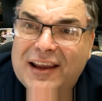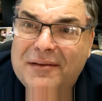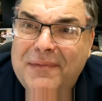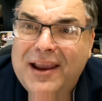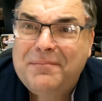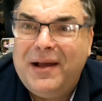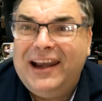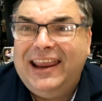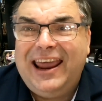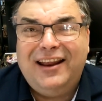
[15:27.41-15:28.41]
can make
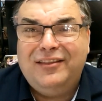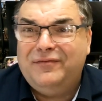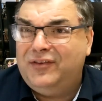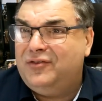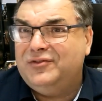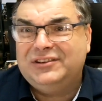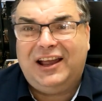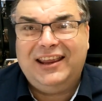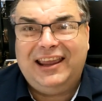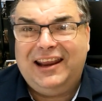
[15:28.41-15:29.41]
money out of the views
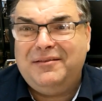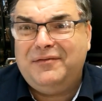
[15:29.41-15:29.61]
I get.